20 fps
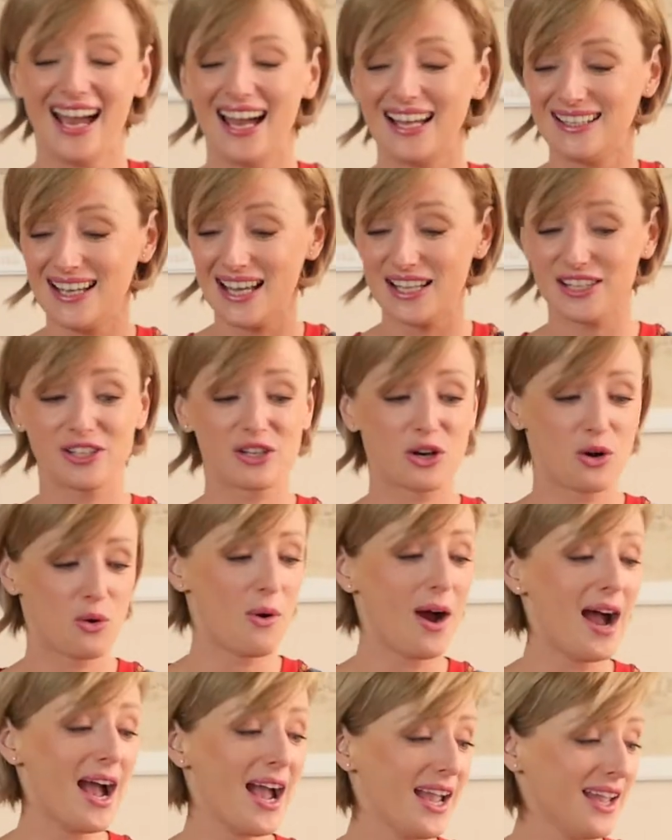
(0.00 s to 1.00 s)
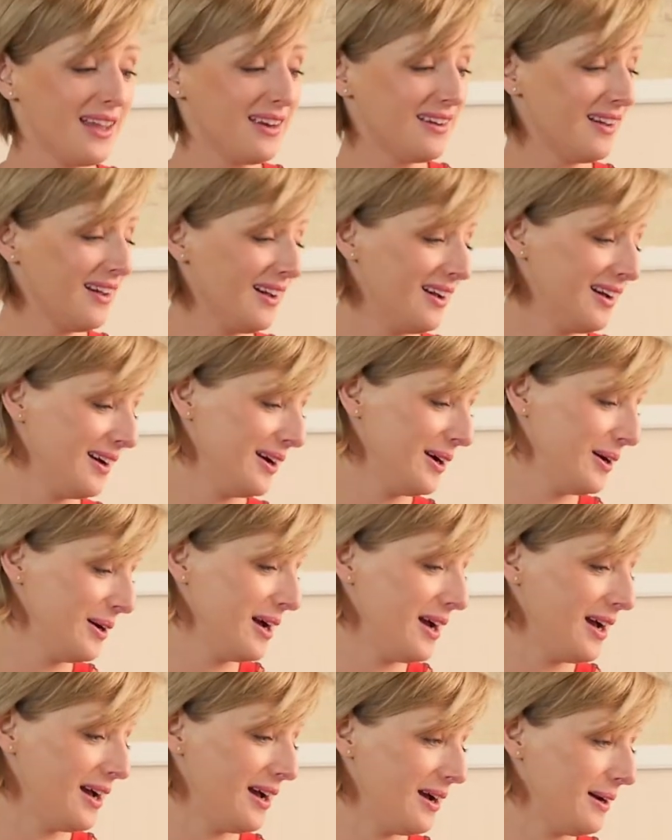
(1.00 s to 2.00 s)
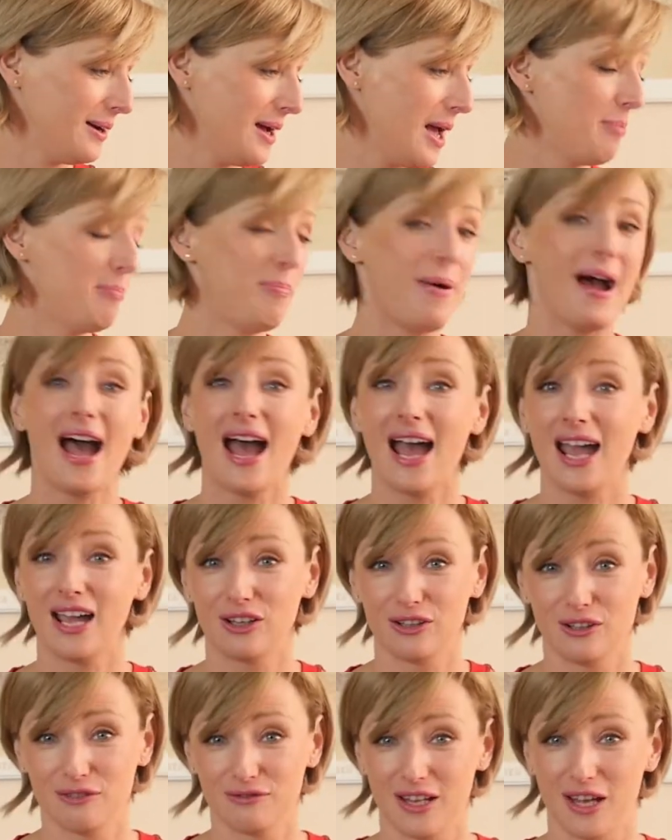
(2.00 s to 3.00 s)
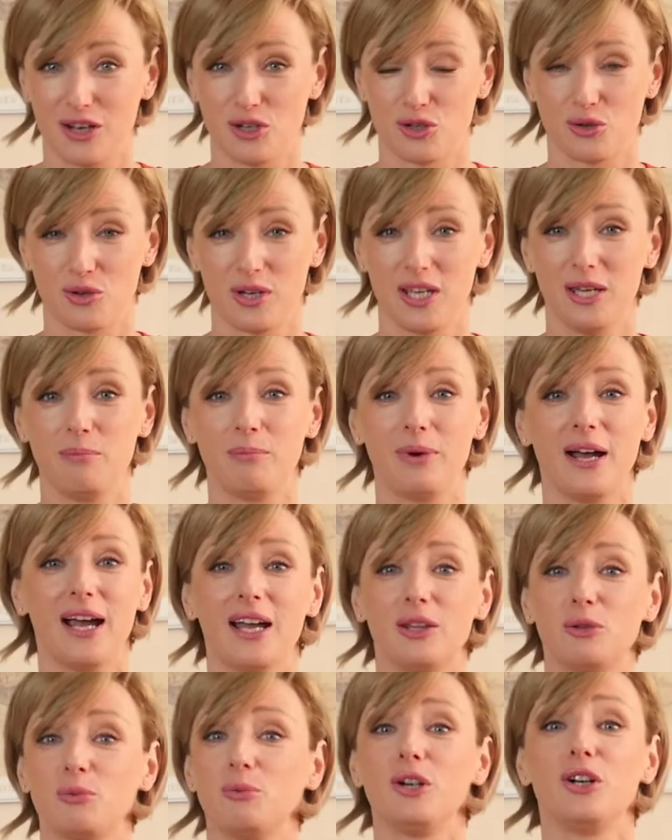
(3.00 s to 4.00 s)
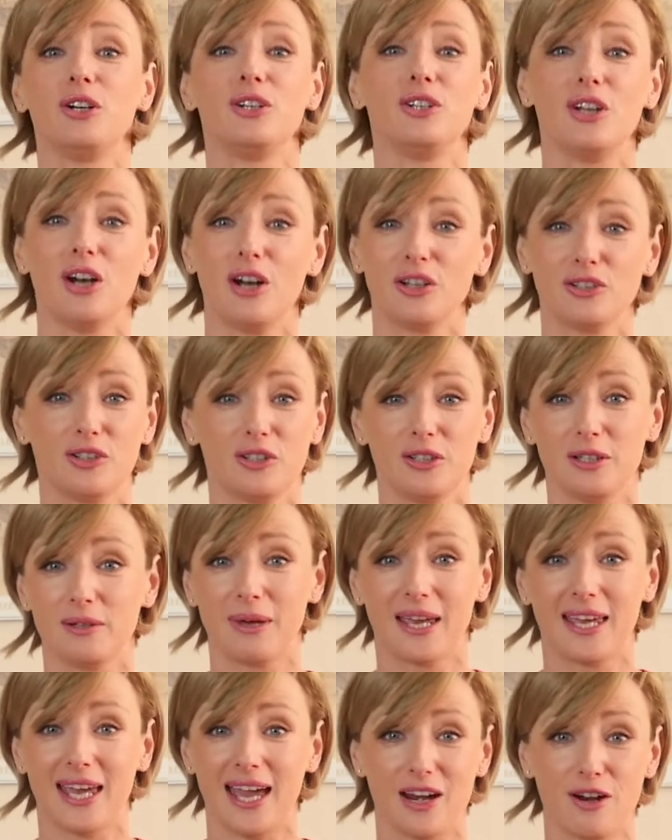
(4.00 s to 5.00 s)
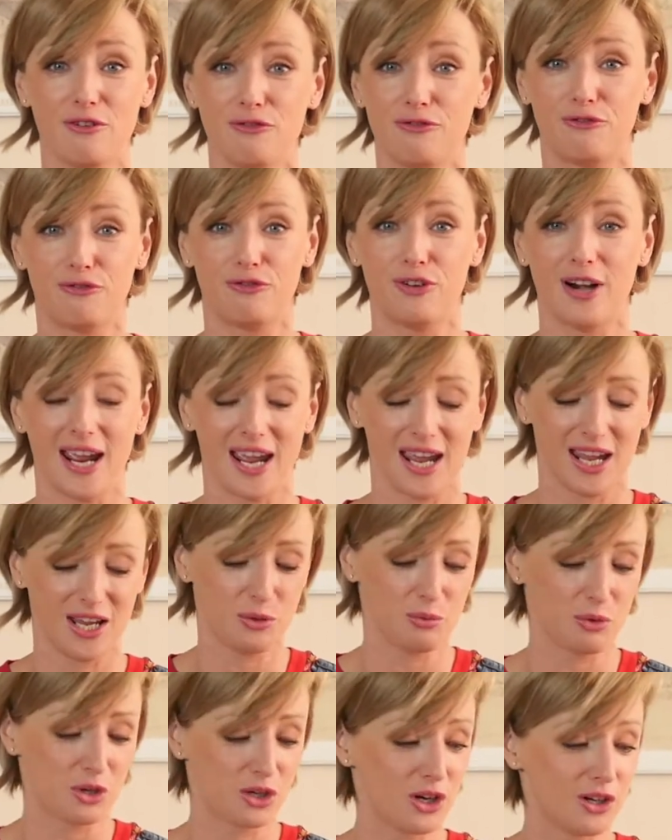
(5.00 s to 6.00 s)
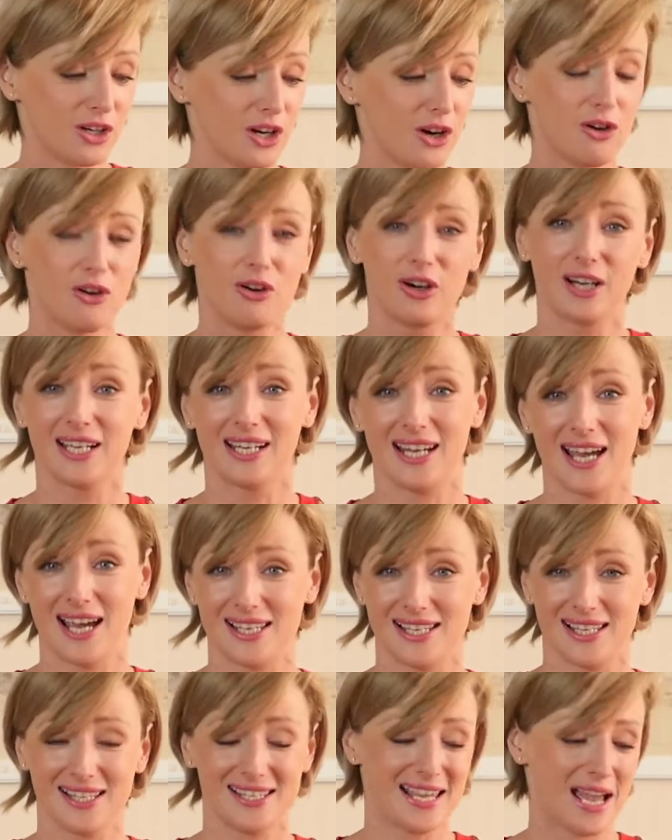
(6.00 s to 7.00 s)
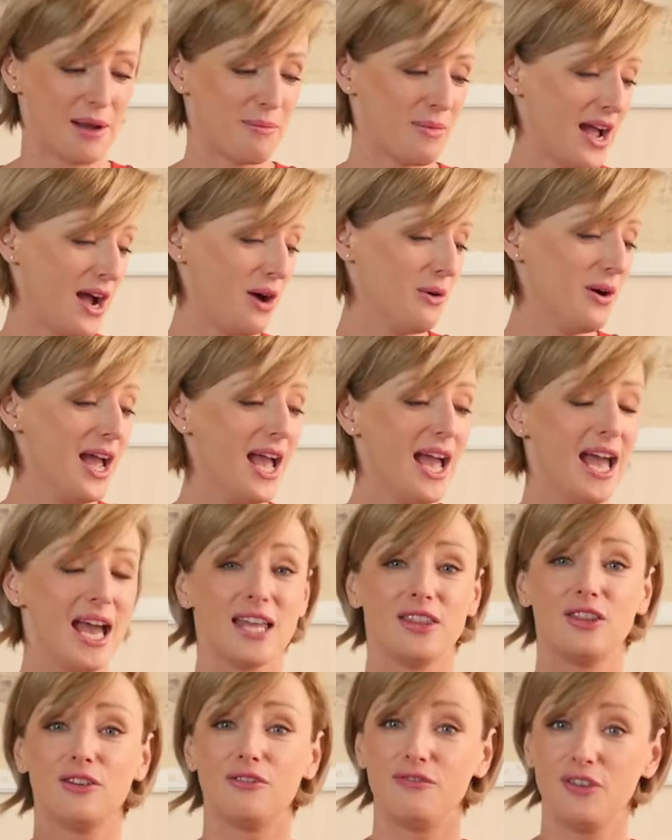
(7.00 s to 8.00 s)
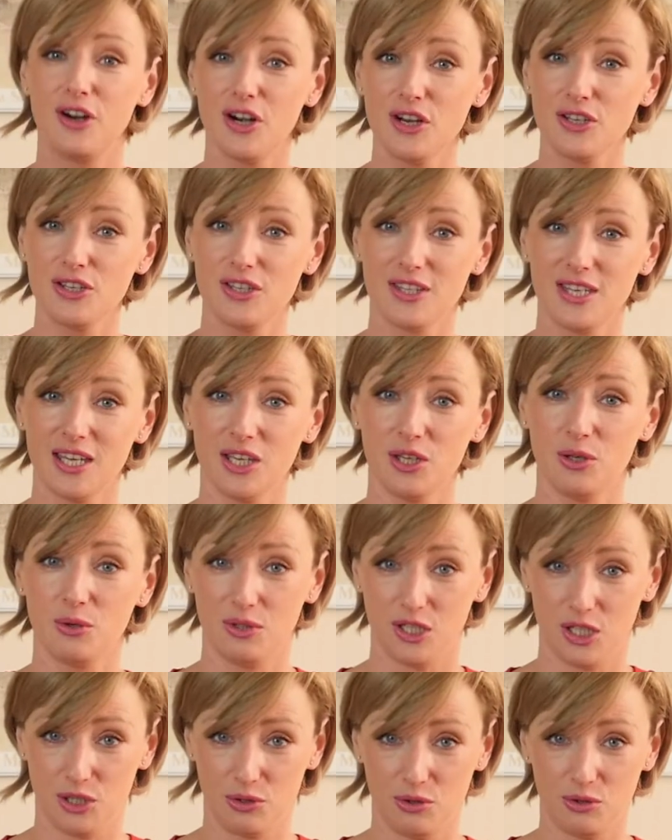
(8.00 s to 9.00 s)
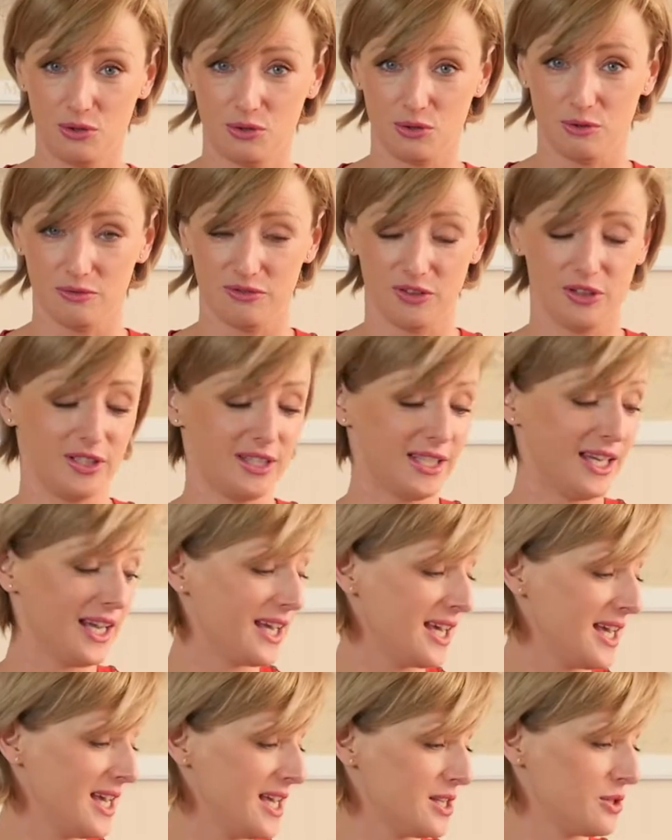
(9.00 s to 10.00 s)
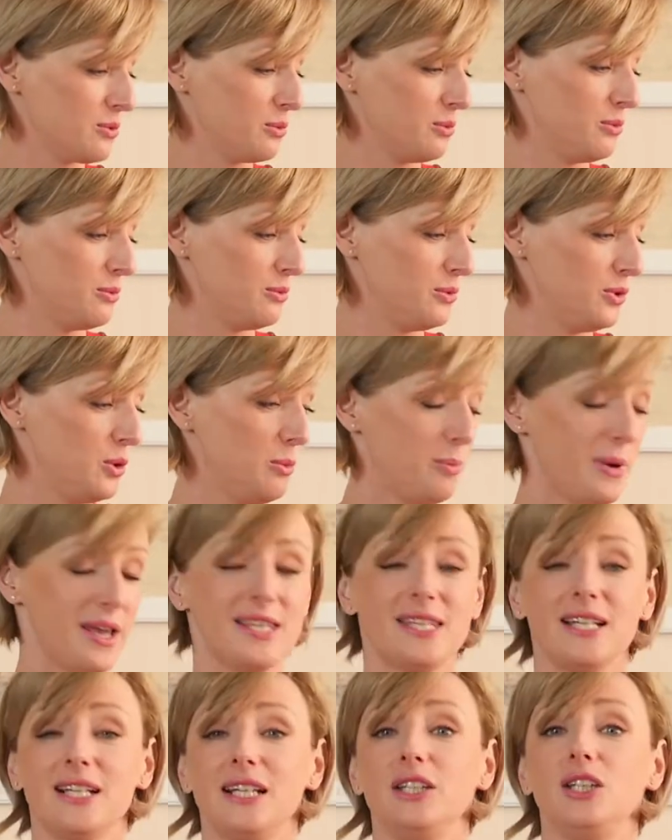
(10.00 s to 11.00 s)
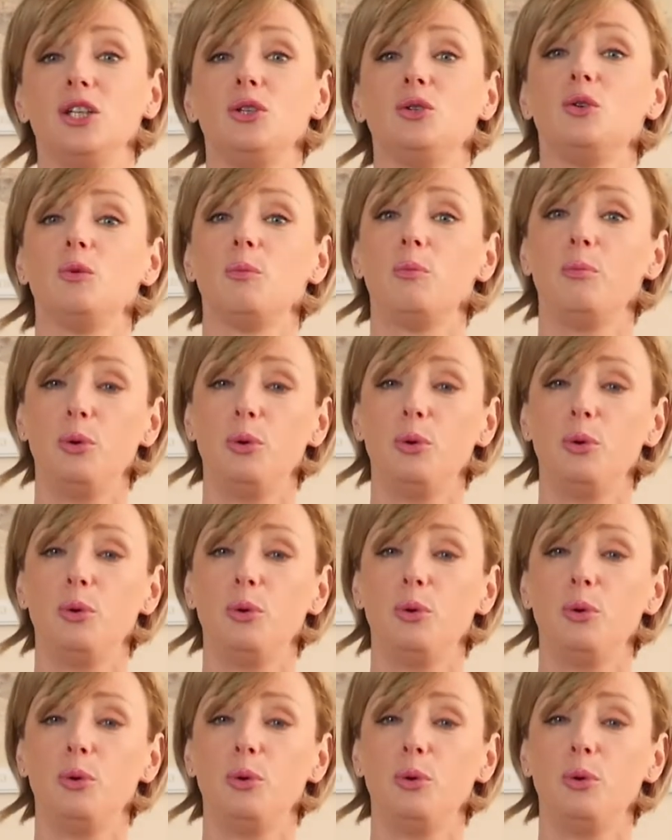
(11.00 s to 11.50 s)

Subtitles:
That's quite a pile of laundry, but we're not gonna get afraid. We're gonna organize it somehow. The first thing you need to do, Wojtek, is you basically need to